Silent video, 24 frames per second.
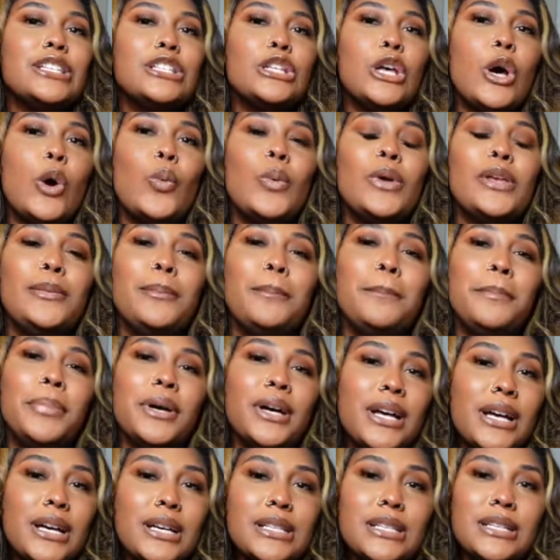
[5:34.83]
So we
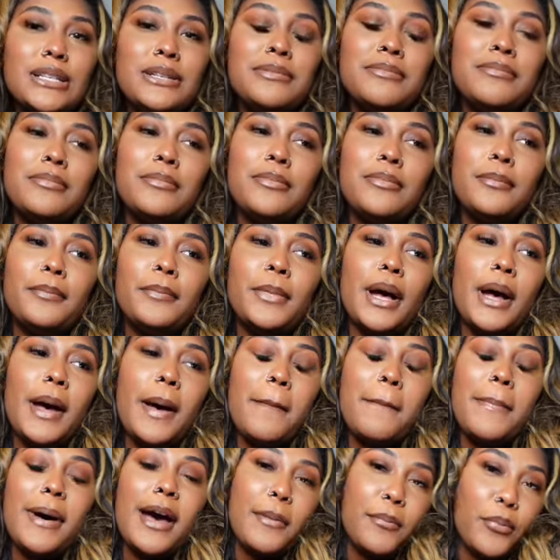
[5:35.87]
booked
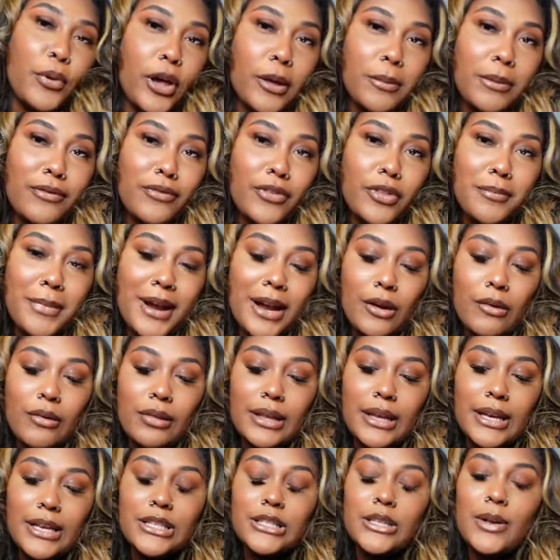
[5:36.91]
my appointment for the
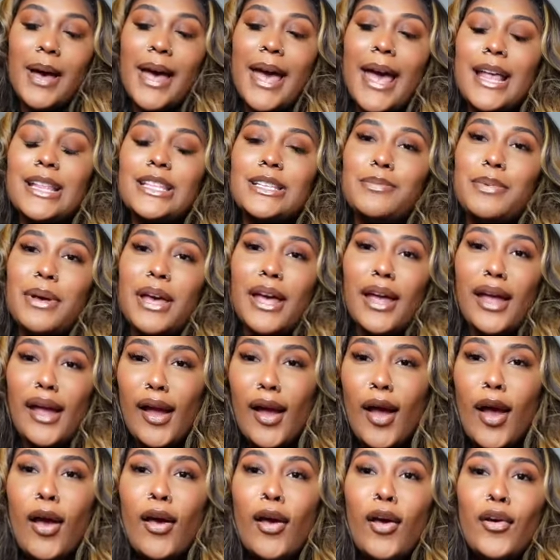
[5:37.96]
microlinks. So I had to
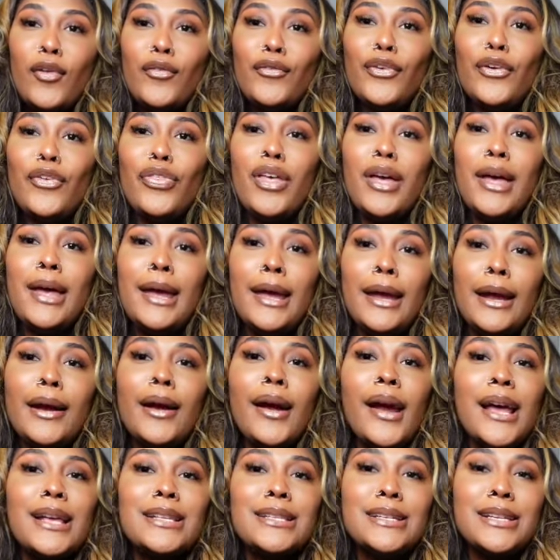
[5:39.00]
pay for the
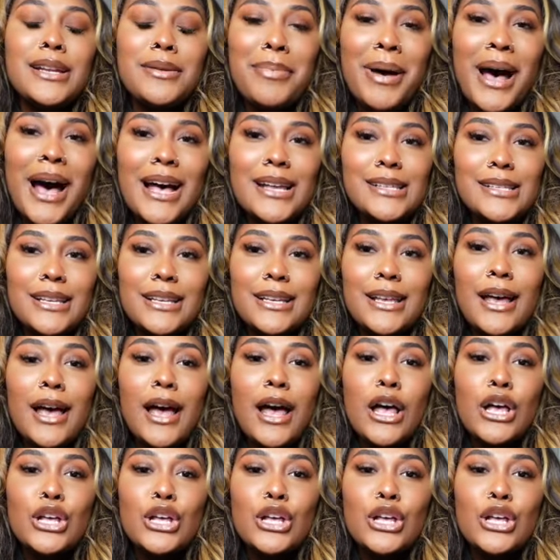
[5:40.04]
hair as a deposit.